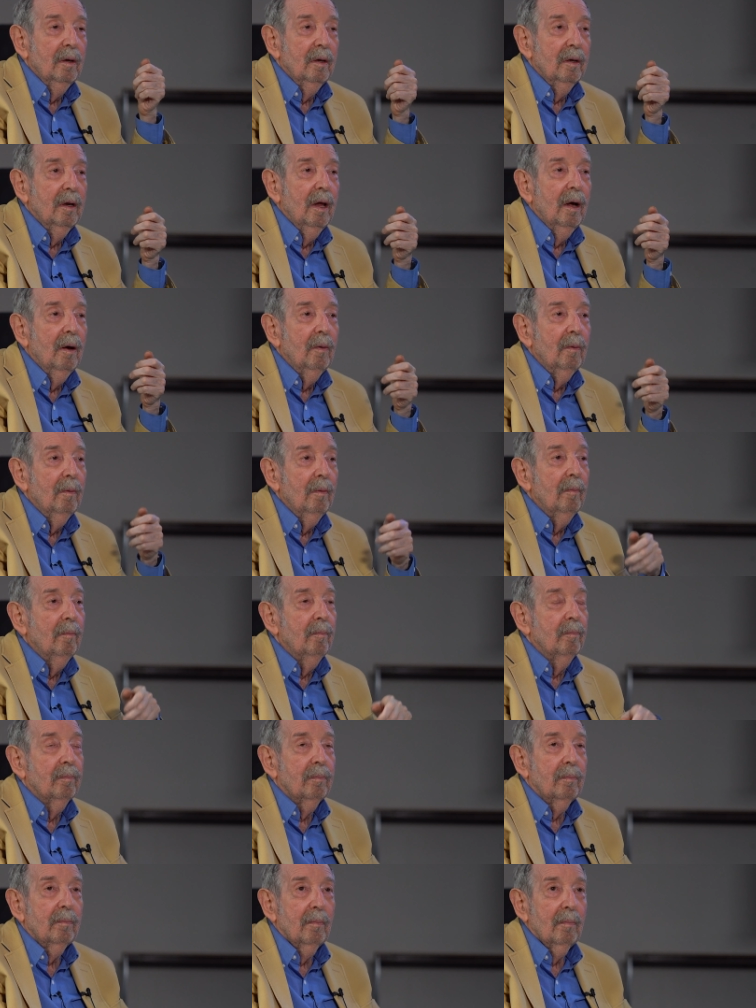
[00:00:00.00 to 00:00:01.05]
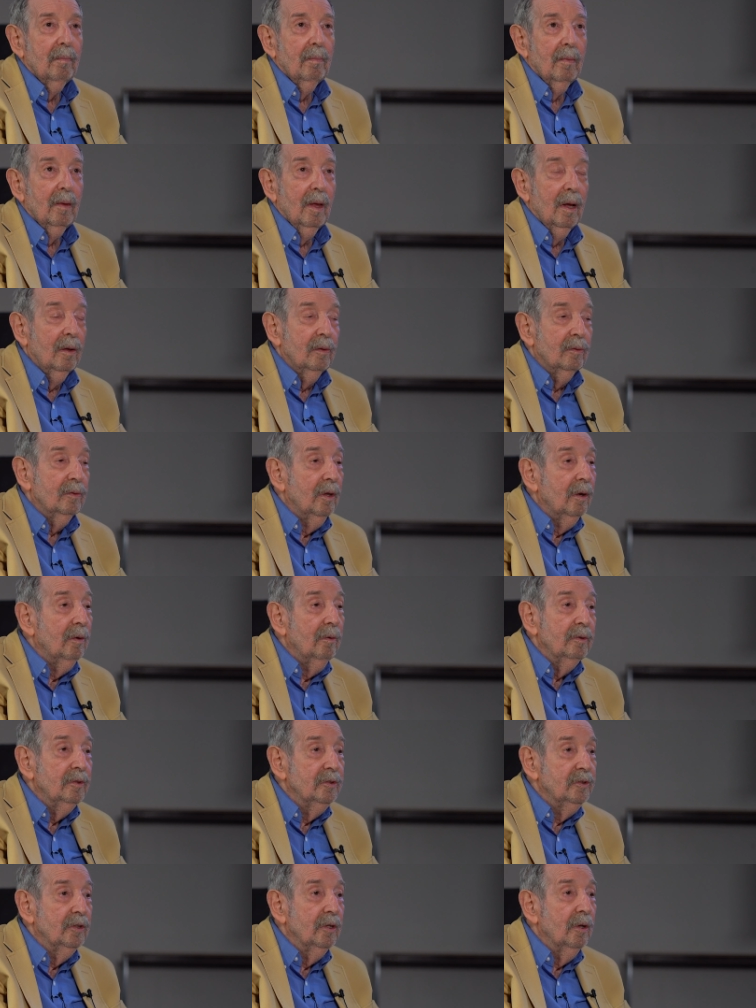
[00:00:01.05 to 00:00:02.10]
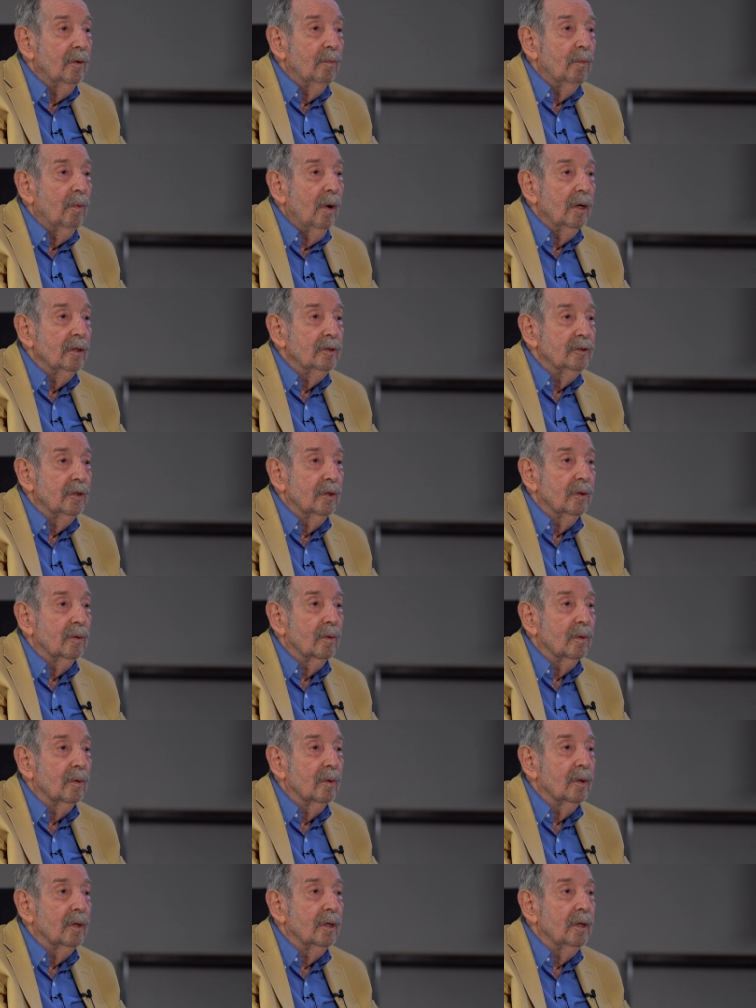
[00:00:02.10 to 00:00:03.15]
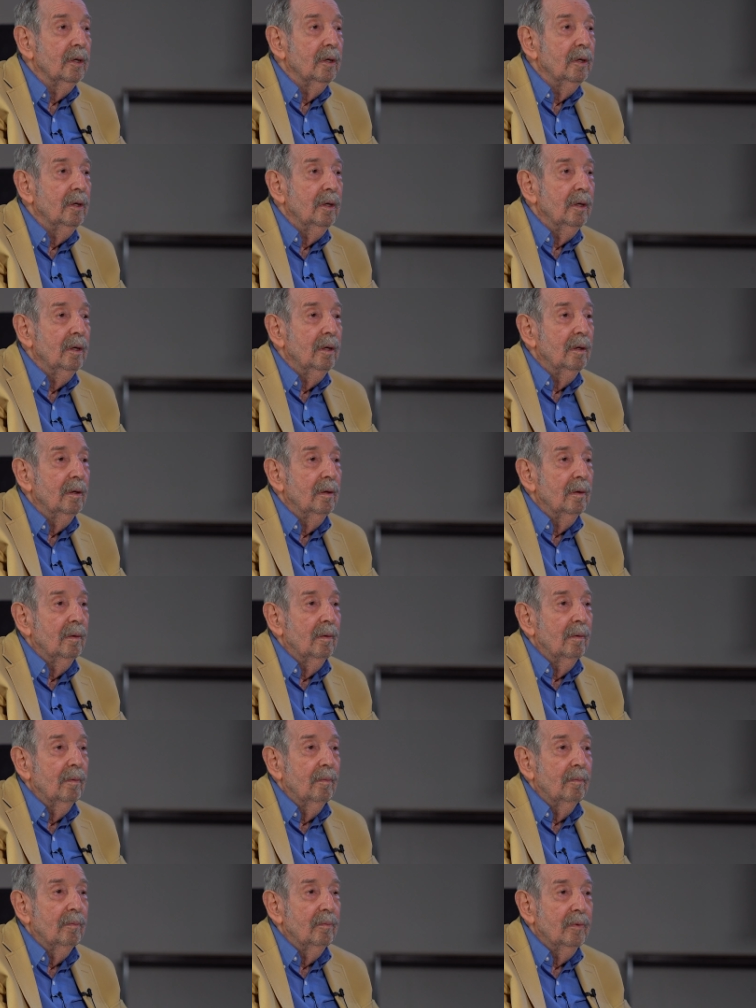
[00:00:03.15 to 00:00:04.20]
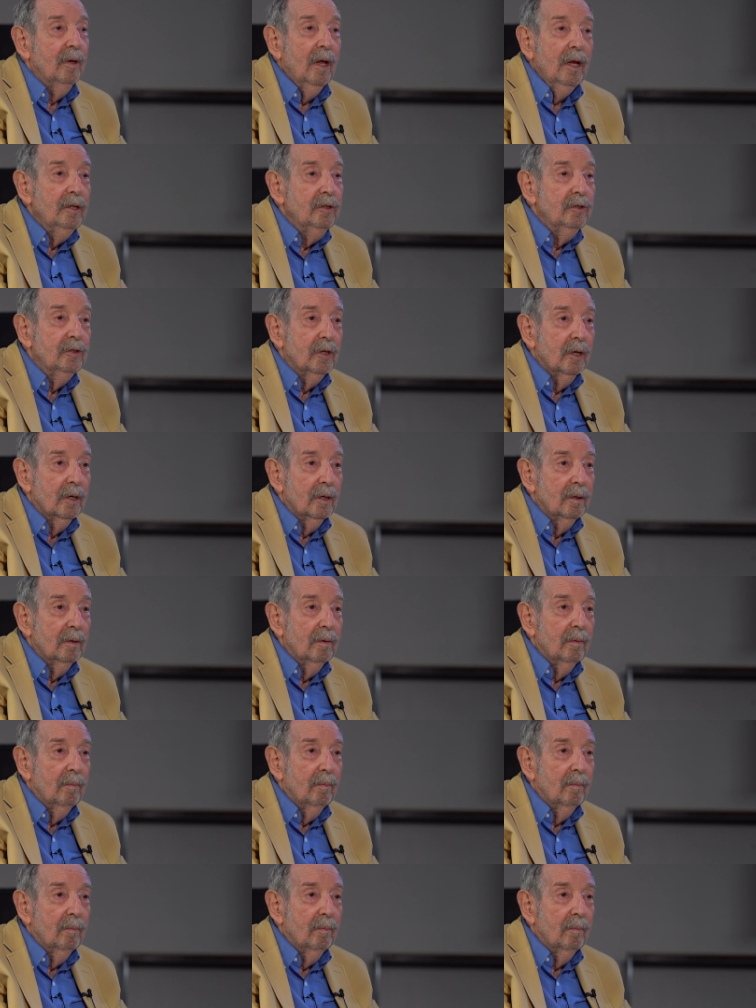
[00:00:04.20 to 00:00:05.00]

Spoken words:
Now, there is no right angle in nature.